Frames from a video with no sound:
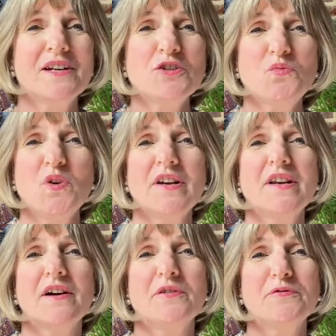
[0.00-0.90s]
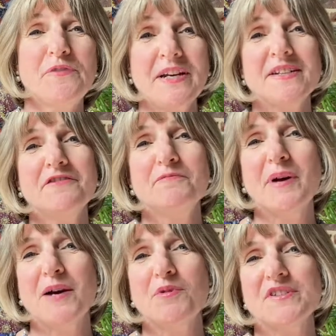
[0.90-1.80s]
Lesson 1 of Effective
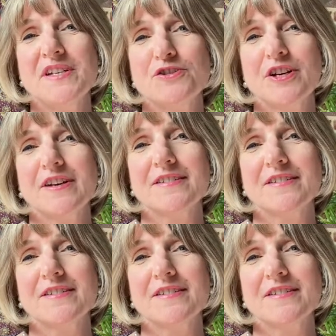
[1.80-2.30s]
Bible Teaching.